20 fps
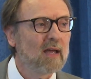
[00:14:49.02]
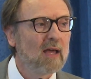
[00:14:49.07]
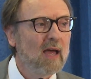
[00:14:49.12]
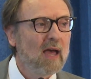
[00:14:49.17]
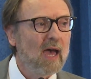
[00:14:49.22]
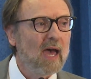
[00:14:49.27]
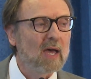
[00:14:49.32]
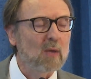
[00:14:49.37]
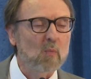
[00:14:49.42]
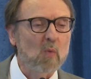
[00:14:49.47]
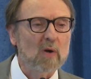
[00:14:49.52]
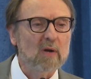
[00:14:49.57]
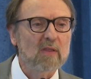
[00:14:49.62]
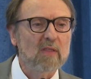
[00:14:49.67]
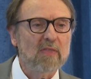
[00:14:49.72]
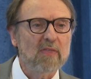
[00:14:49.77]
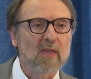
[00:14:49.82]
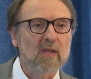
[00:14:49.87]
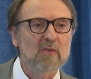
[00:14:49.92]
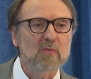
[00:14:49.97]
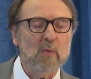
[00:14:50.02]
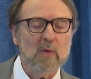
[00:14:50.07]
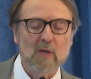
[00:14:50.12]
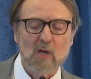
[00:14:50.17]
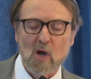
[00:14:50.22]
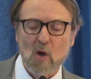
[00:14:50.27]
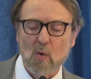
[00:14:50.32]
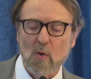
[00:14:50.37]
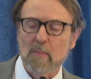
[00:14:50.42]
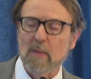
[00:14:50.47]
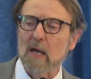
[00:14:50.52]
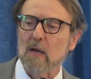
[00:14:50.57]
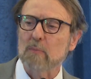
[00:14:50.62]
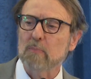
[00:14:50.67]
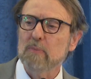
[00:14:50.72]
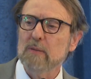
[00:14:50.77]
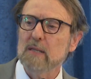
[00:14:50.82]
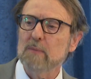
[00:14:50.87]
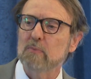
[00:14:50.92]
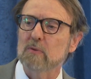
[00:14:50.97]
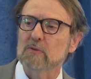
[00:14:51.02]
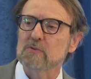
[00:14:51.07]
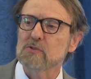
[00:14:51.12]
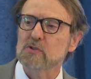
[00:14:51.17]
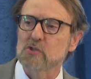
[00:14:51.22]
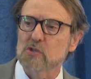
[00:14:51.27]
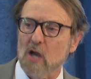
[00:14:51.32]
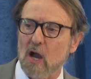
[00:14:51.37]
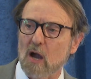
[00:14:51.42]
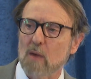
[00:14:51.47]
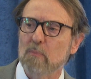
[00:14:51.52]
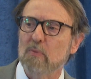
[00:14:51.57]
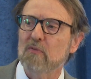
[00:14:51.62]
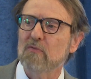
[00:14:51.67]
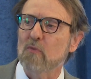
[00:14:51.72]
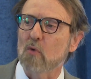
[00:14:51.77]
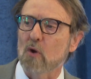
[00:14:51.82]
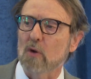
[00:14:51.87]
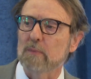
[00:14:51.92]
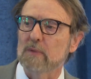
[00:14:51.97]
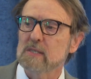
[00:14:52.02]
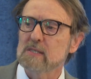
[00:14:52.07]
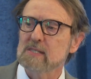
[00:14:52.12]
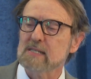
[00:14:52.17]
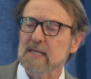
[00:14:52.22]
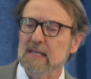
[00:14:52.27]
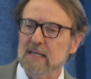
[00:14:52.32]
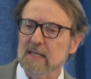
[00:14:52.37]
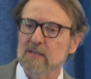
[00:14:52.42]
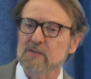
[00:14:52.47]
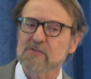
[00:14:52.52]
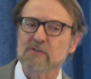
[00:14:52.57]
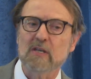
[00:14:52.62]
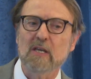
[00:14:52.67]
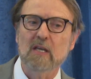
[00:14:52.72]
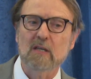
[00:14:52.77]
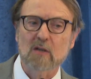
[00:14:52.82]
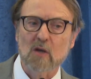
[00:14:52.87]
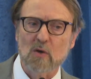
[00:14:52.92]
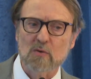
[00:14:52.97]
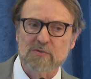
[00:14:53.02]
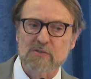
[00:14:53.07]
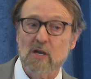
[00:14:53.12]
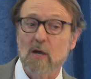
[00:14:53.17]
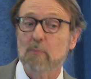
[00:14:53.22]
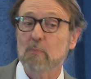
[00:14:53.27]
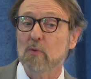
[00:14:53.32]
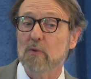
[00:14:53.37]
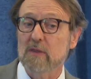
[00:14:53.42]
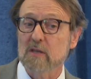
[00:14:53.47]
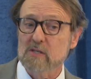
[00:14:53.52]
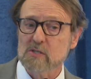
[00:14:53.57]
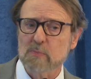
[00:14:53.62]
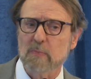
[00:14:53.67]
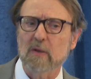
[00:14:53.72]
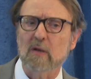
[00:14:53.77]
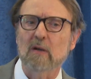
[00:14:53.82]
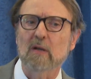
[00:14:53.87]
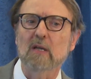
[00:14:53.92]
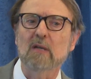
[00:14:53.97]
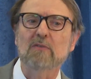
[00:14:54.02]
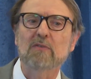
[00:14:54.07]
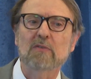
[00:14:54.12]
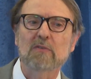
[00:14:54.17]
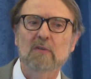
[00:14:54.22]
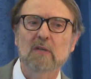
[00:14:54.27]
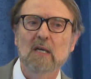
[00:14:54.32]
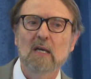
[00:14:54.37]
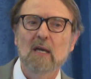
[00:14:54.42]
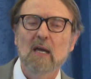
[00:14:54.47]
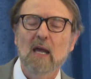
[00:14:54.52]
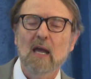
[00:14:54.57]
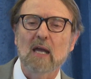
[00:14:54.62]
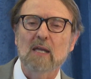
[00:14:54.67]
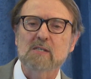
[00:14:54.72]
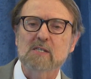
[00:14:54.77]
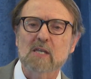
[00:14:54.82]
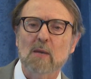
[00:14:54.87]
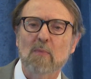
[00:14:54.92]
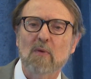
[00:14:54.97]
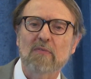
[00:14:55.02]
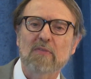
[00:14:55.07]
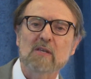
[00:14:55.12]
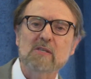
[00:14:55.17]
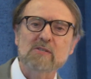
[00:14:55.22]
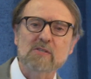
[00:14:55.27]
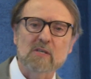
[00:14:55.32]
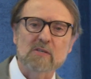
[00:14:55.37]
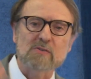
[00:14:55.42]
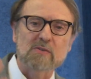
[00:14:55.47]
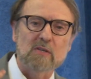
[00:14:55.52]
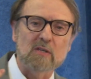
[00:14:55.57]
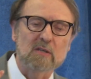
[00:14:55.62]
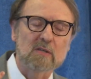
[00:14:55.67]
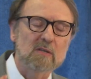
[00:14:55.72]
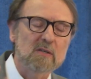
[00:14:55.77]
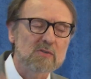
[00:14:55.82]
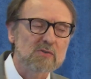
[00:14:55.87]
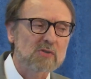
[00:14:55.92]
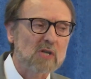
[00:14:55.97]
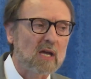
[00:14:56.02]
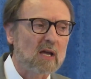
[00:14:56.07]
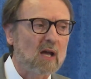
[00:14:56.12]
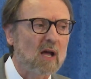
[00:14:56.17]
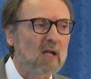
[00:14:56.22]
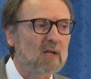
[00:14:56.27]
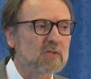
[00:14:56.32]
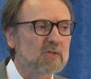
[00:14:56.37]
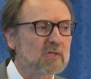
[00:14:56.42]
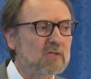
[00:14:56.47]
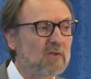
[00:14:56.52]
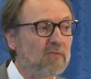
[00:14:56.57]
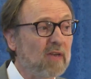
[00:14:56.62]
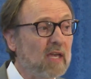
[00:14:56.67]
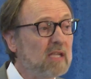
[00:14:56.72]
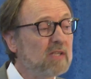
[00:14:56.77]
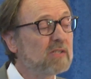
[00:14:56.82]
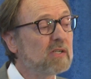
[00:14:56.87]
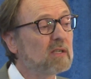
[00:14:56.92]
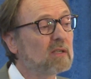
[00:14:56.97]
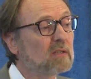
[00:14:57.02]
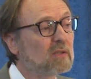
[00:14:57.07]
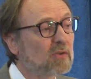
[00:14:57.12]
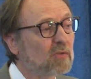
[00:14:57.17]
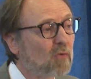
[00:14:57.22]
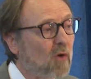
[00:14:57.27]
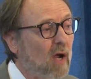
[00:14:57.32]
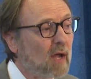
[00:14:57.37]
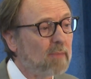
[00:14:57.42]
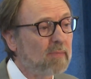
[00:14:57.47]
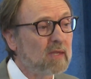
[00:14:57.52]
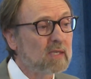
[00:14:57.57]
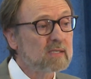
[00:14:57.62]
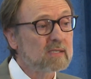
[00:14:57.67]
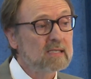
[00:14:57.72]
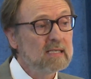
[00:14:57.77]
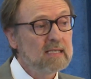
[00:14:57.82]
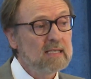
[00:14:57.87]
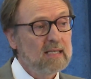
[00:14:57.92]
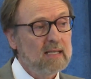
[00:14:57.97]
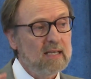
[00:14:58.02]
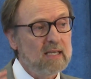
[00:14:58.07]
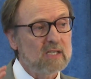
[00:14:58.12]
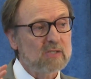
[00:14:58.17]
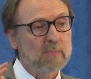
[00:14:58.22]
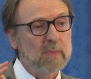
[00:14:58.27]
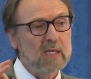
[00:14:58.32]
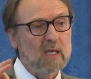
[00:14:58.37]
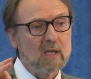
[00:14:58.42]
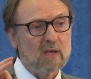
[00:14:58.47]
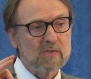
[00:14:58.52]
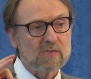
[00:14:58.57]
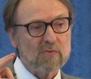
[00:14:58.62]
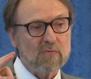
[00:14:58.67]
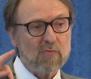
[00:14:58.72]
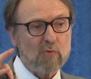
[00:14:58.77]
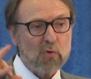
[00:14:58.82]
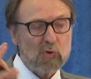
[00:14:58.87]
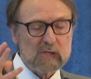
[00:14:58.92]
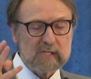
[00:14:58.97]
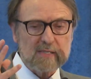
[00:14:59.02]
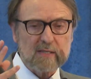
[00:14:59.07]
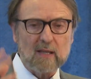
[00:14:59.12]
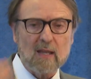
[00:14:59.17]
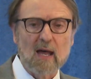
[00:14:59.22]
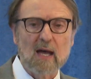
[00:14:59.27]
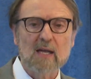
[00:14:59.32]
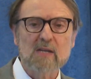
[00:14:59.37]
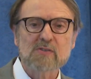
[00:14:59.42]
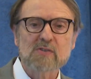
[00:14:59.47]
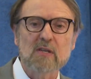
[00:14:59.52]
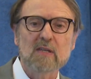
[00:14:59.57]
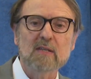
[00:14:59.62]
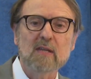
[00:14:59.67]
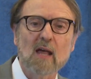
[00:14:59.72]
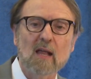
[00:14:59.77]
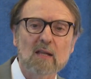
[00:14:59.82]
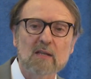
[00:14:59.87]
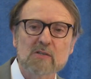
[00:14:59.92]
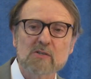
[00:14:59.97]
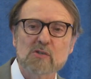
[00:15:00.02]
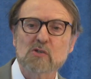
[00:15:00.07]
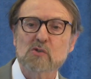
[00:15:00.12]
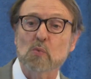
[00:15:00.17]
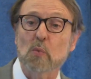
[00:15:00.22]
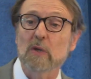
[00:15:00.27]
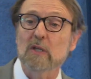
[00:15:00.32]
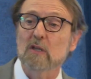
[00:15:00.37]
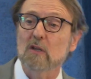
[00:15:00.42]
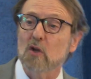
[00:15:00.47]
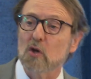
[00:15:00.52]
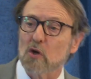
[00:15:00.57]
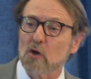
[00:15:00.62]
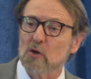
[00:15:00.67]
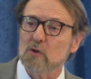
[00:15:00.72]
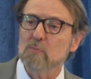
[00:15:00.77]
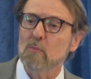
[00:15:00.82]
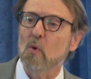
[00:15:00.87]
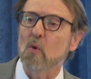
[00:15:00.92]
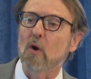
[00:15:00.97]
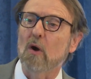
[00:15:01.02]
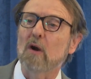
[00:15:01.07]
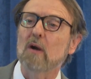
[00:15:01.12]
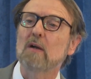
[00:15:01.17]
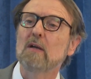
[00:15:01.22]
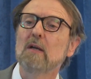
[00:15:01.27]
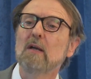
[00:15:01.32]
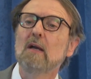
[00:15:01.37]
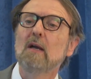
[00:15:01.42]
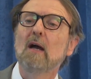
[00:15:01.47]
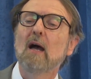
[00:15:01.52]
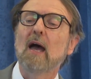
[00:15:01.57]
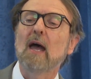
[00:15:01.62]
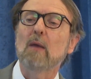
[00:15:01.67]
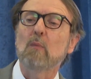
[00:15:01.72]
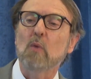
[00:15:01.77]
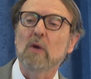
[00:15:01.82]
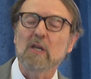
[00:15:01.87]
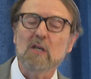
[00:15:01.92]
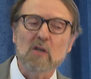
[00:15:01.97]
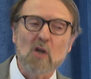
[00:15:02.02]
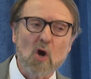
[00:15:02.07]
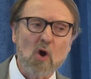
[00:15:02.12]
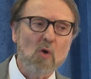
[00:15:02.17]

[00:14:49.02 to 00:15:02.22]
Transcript: And one of the things we know about people's job performance is it goes up with experience. And some of this, as the psychologist of aging described this, is because of crystallized intelligence. We learn more, and we know